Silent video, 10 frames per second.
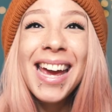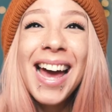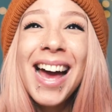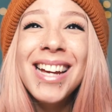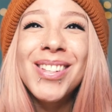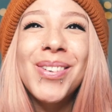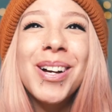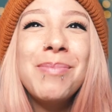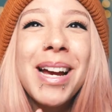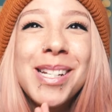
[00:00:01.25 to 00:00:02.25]
Hey guys,
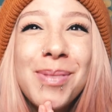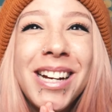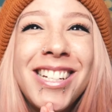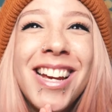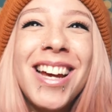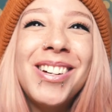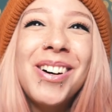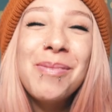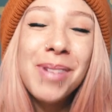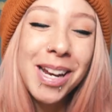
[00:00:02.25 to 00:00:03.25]
welcome back to my
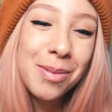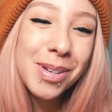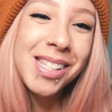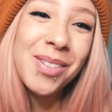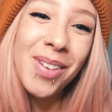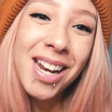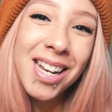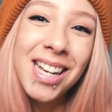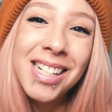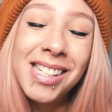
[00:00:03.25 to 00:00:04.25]
channel. My name is
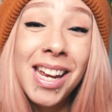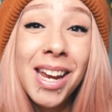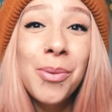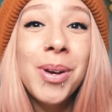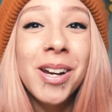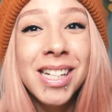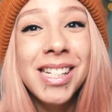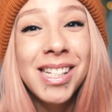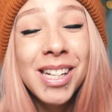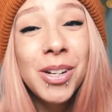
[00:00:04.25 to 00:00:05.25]
Savannah and today we are
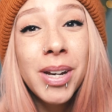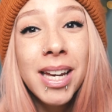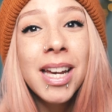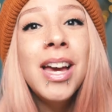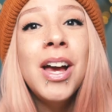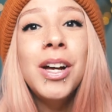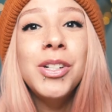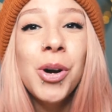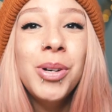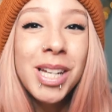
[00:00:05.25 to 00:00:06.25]
continuing
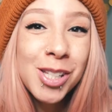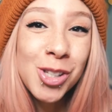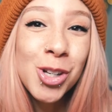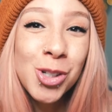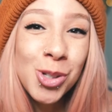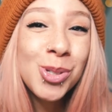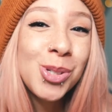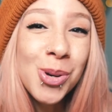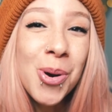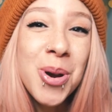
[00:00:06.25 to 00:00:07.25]
Tony's juice
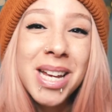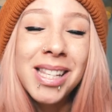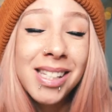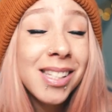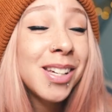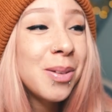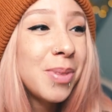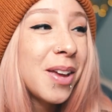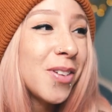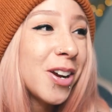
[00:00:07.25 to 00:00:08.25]
story. This is going to
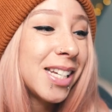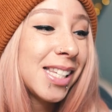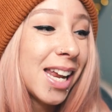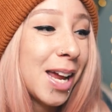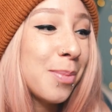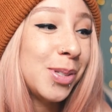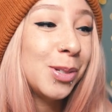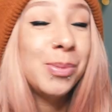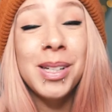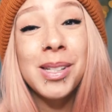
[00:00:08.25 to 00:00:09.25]
be a very exciting
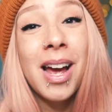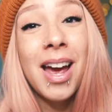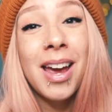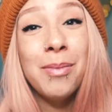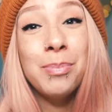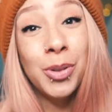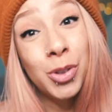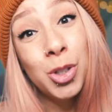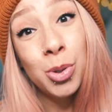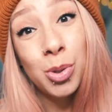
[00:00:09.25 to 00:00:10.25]
episode because I
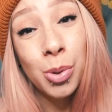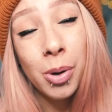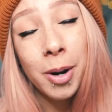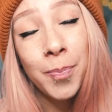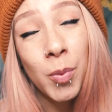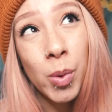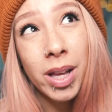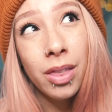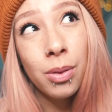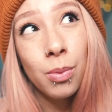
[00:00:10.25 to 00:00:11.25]
built the juice store
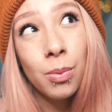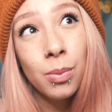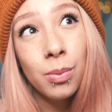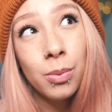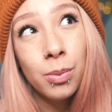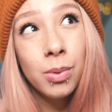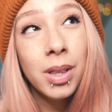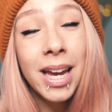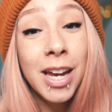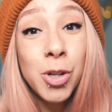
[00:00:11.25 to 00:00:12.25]
with,
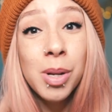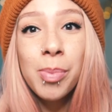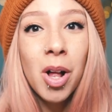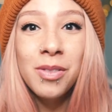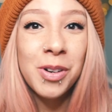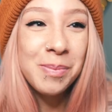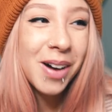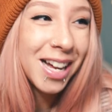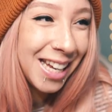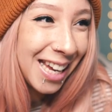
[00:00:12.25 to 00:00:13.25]
like, I used up all of our
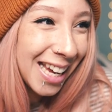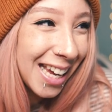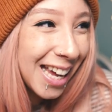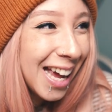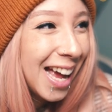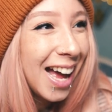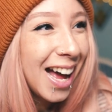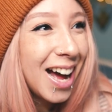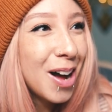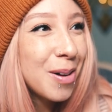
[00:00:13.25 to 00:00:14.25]
money.
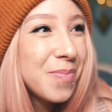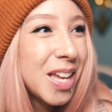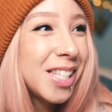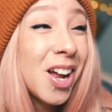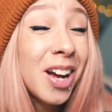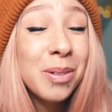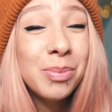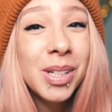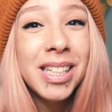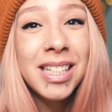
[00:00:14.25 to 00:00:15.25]
Um, it's not
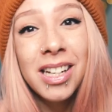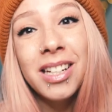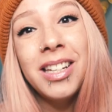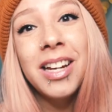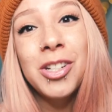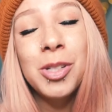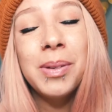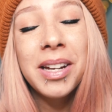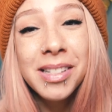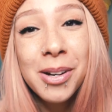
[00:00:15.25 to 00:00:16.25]
completely done yet just
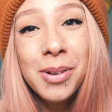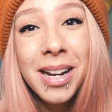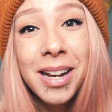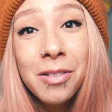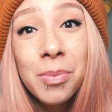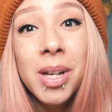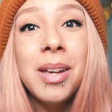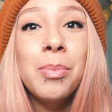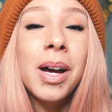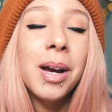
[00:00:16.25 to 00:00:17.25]
because I ran out of
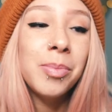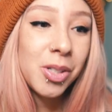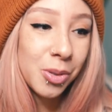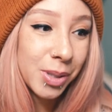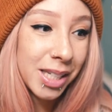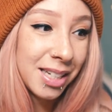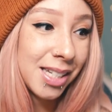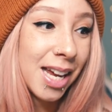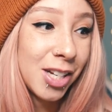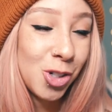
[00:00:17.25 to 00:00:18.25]
money, but I'm still really
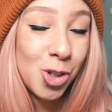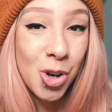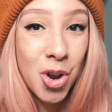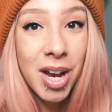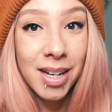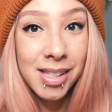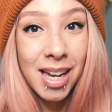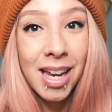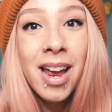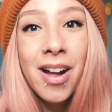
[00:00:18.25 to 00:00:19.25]
excited to show you guys
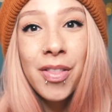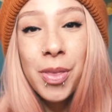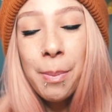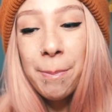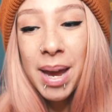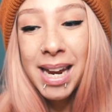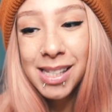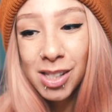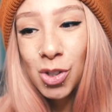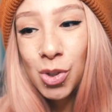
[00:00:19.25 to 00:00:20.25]
like the
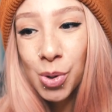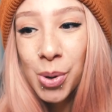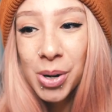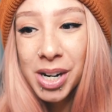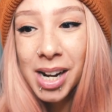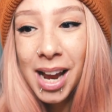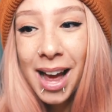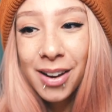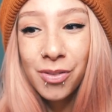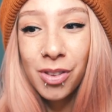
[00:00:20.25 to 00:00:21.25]
base store and
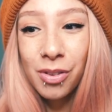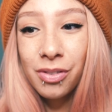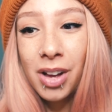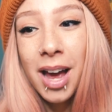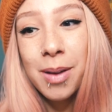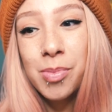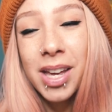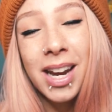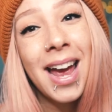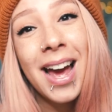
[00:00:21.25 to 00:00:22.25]
kind of the vibe
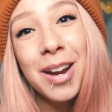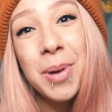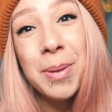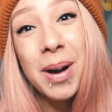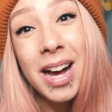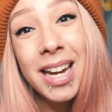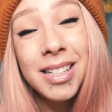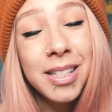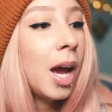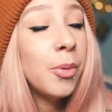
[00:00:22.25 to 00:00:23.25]
that I had in my
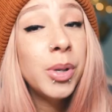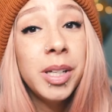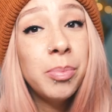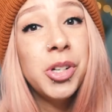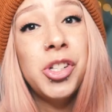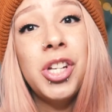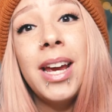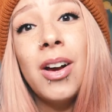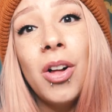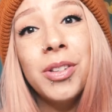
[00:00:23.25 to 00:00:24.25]
mind. I really
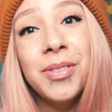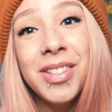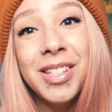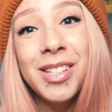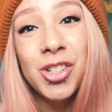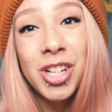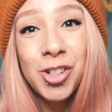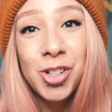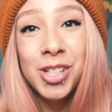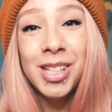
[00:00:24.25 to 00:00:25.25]
appreciate all of the
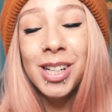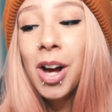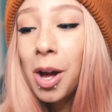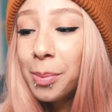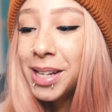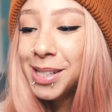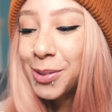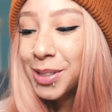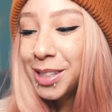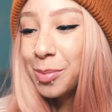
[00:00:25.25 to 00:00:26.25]
suggestions in the comments. I
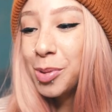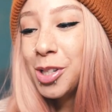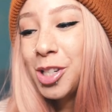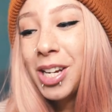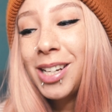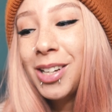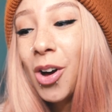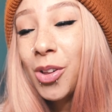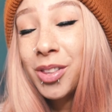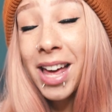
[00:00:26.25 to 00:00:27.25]
really appreciate
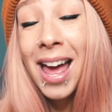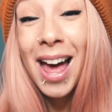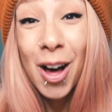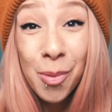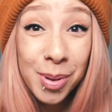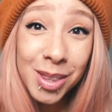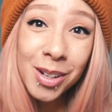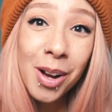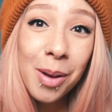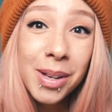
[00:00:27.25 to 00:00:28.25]
all the help in
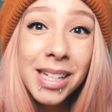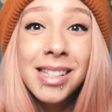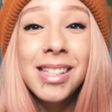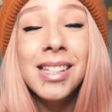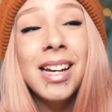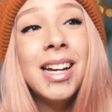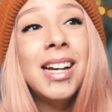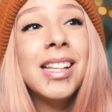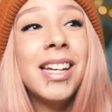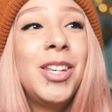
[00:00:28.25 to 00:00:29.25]
the comments.
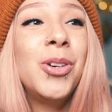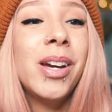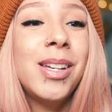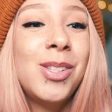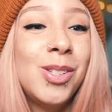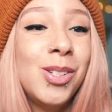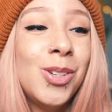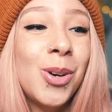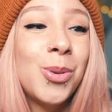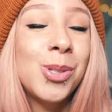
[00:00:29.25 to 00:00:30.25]
Like, you guys
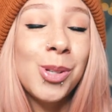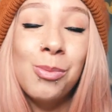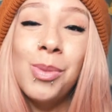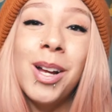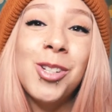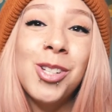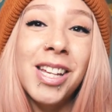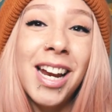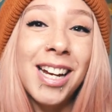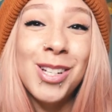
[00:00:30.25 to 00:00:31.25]
know so much
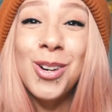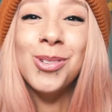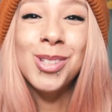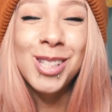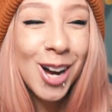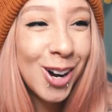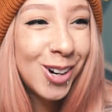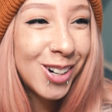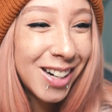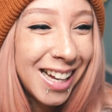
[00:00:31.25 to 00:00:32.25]
that I don't,
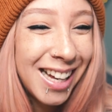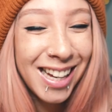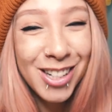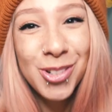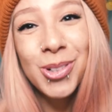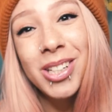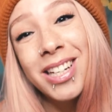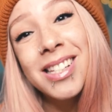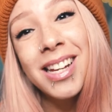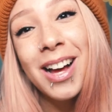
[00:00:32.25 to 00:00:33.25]
so it
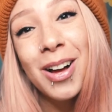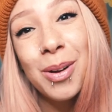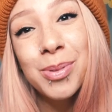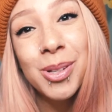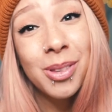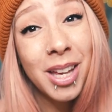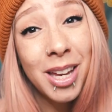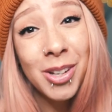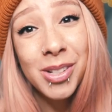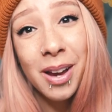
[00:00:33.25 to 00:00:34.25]
truly is a help. So
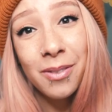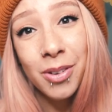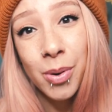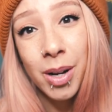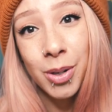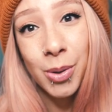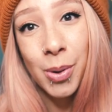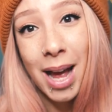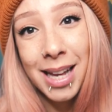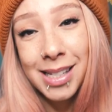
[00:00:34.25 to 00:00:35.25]
thank you to everyone
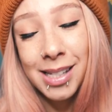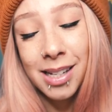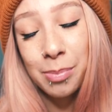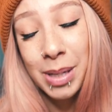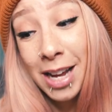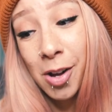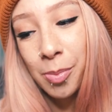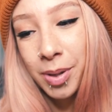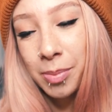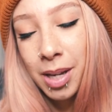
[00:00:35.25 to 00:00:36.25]
who has been
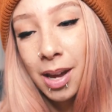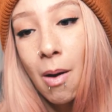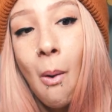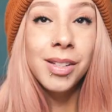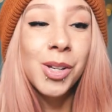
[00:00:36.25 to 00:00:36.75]
helping me.